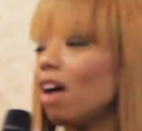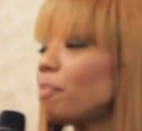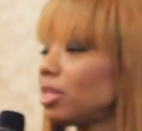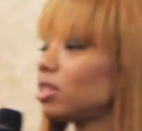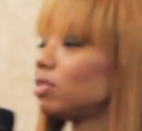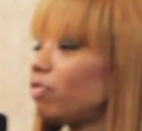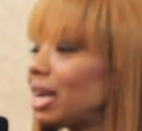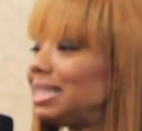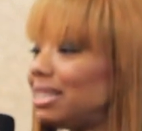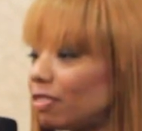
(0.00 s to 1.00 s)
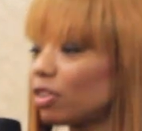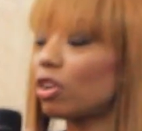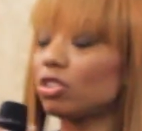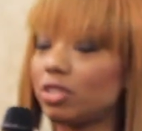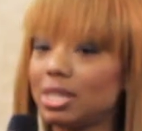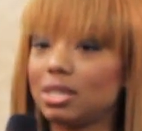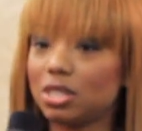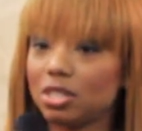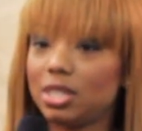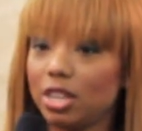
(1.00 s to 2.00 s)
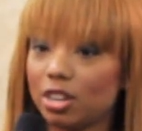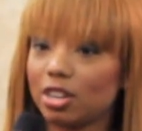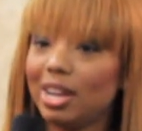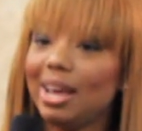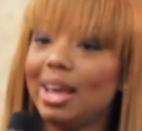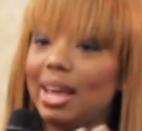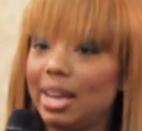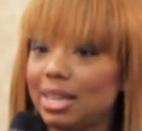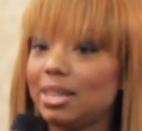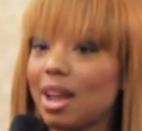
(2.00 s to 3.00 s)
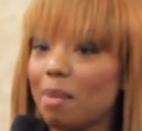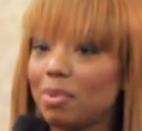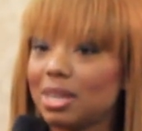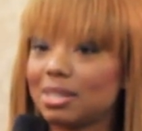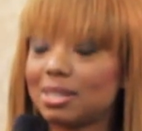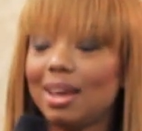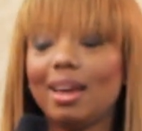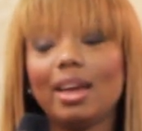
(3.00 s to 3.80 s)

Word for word: I have been through some very difficult transitions here in Indianapolis.